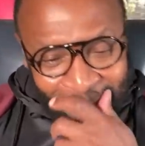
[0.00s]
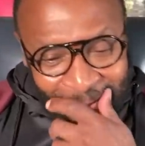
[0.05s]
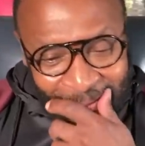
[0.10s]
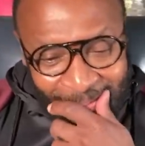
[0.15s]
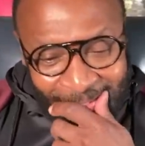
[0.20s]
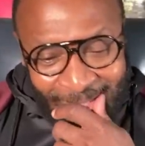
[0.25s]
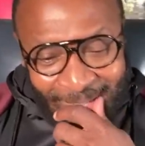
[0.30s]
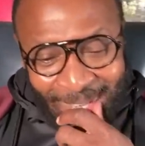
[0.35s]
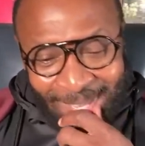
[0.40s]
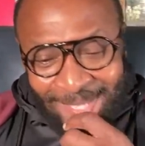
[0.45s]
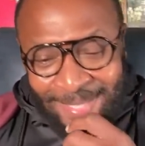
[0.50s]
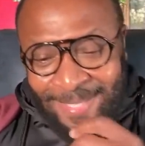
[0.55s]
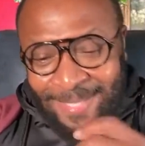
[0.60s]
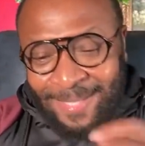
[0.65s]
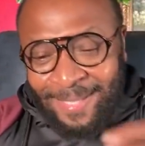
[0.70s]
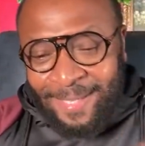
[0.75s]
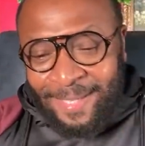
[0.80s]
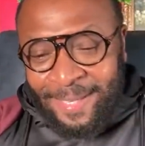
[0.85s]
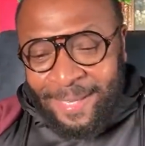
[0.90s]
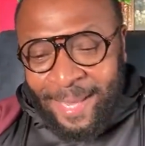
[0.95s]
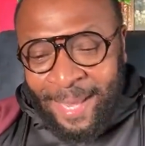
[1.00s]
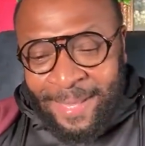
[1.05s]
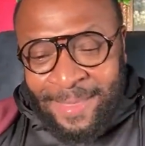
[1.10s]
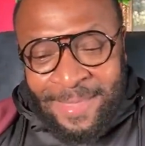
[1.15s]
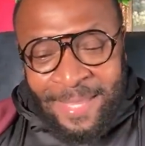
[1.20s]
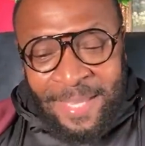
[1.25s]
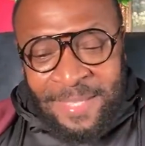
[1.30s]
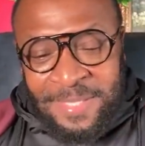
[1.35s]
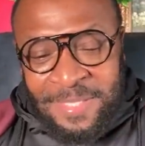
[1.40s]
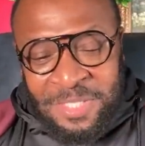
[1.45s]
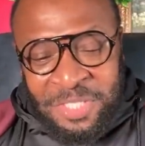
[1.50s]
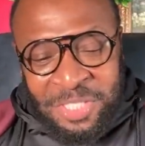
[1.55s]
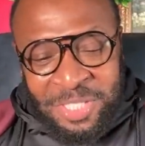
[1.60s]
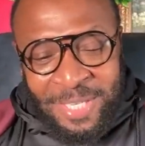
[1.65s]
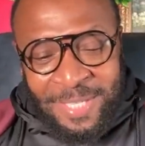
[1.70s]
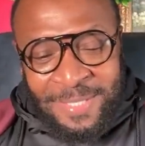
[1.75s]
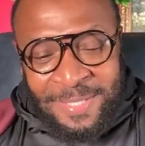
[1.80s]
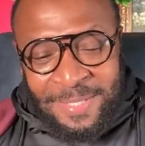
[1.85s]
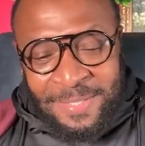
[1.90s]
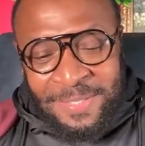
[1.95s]
says at this,
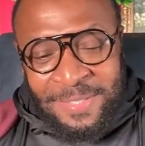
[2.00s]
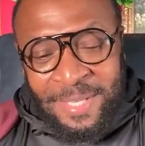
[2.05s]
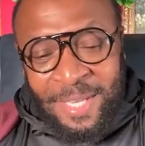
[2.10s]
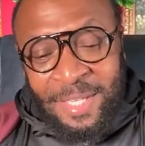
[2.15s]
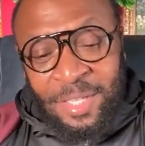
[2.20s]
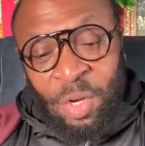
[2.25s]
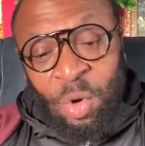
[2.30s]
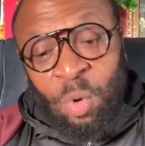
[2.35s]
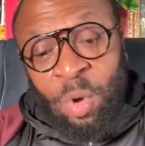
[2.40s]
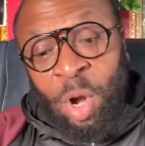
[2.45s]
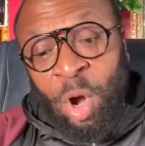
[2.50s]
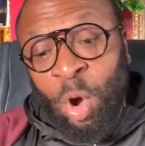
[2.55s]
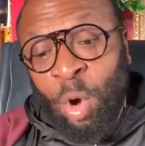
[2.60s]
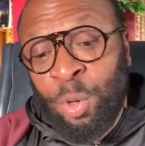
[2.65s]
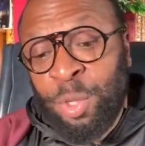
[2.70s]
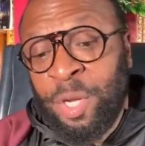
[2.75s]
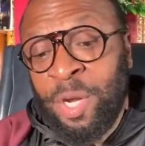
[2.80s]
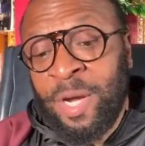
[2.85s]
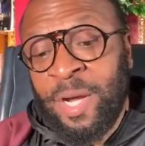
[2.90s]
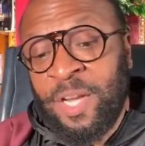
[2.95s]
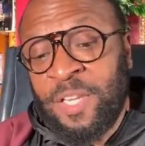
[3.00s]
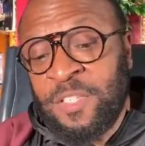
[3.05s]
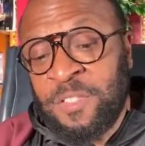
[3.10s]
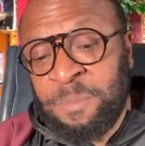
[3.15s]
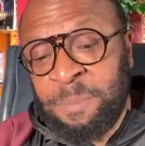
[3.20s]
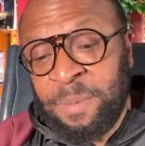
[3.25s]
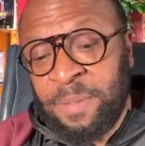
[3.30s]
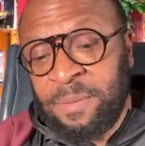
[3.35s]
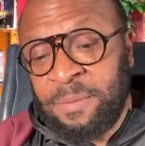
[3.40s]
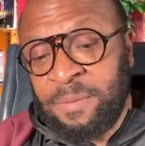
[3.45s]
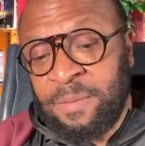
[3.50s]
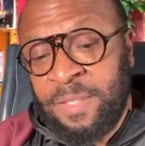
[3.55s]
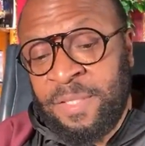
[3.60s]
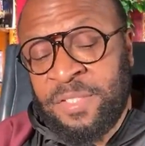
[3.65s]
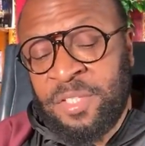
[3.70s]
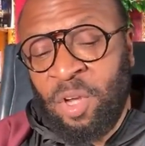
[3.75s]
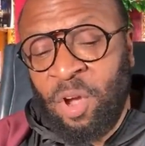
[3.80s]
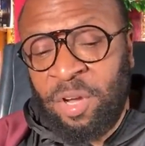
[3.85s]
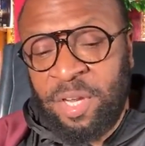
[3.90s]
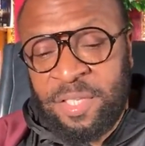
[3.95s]
Jesus said, Go call your husband. He's
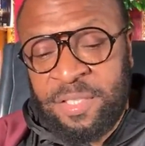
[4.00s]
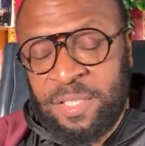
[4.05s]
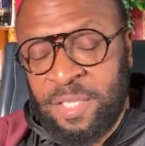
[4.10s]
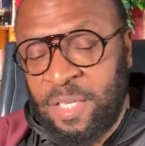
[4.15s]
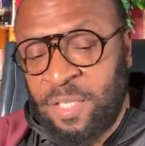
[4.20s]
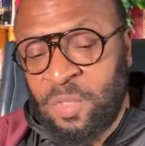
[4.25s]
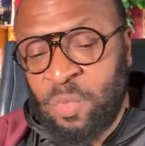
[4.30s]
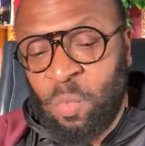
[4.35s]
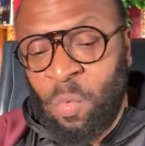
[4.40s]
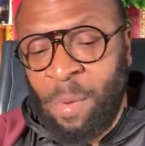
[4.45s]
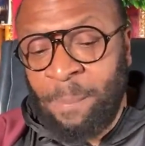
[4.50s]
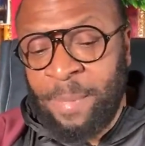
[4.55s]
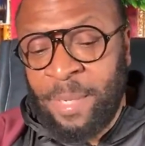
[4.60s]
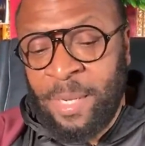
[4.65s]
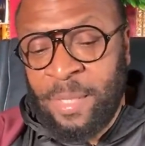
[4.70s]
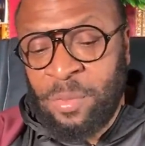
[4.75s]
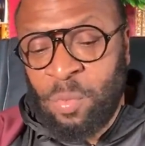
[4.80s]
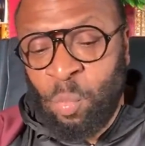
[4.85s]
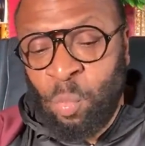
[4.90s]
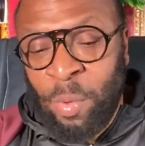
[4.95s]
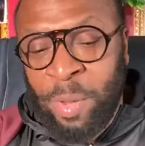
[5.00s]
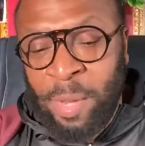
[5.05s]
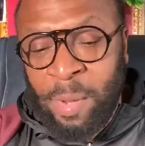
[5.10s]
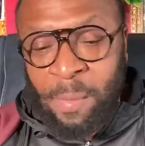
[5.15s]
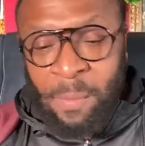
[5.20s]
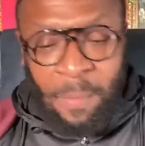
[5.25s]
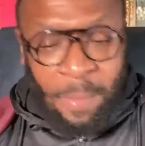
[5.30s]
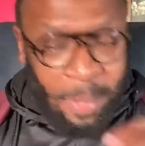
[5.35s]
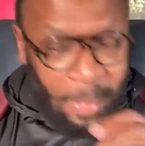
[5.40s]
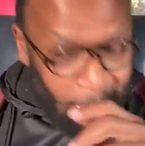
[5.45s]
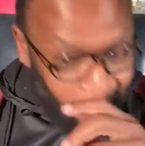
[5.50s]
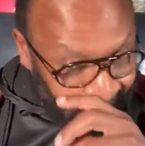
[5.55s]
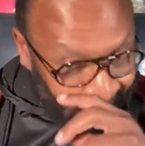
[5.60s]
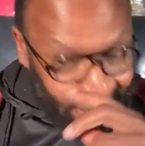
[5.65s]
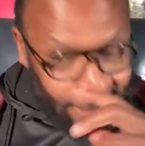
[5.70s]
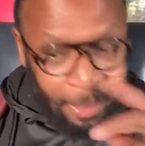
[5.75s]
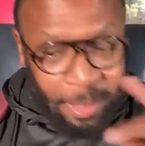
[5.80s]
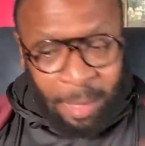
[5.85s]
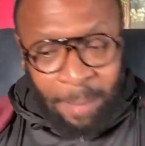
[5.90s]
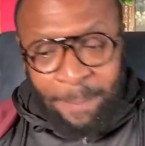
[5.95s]
talking to this woman at the well,
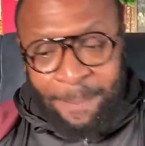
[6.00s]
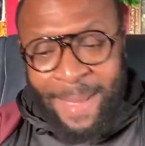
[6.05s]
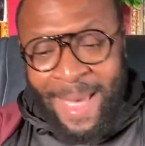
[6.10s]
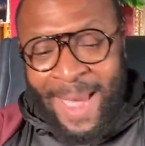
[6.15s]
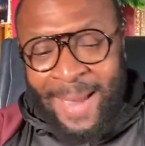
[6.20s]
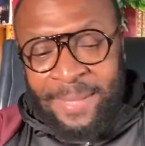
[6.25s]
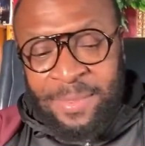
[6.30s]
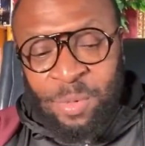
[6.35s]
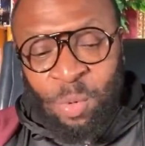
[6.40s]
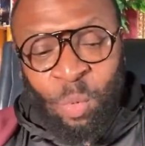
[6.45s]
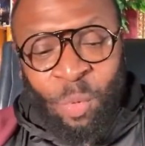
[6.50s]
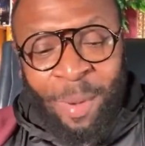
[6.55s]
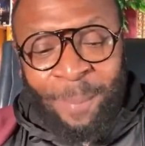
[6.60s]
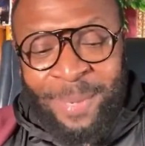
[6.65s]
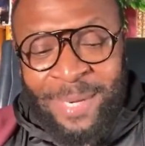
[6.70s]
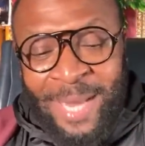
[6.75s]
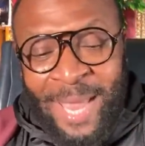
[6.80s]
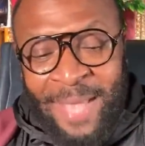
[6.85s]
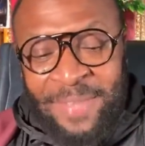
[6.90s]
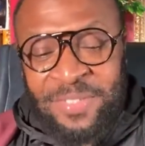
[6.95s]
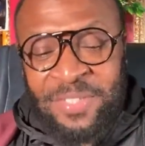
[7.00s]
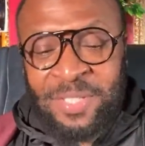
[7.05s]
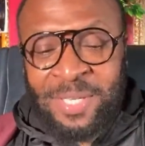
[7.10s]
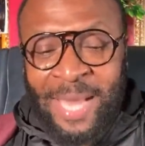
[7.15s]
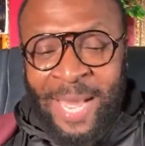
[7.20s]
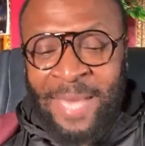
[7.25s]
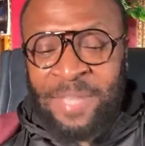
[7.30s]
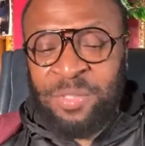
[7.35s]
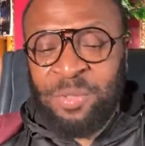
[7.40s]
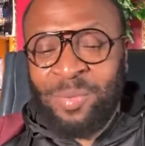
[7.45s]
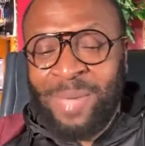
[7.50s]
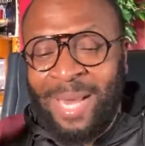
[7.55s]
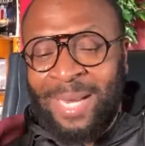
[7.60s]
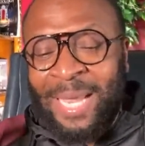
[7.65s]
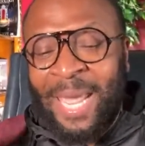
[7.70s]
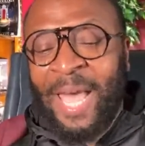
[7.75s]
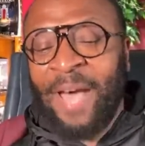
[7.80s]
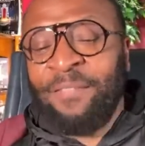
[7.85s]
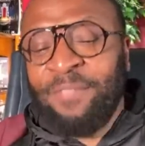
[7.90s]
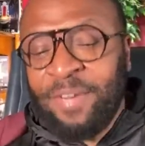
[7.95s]
and come back. The woman answered, I do not
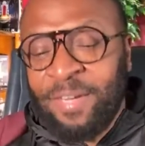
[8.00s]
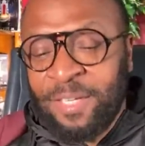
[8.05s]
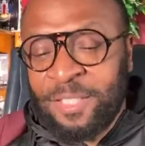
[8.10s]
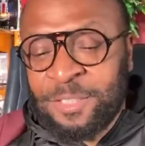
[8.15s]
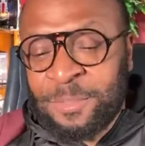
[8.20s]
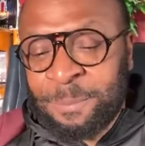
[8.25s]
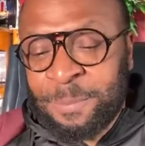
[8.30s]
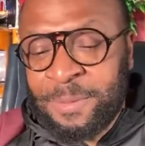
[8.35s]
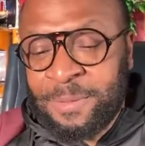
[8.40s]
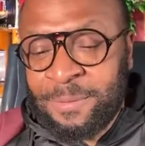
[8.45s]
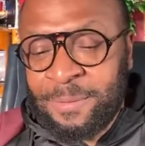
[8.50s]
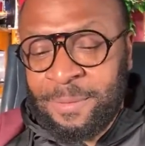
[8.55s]
have a husband.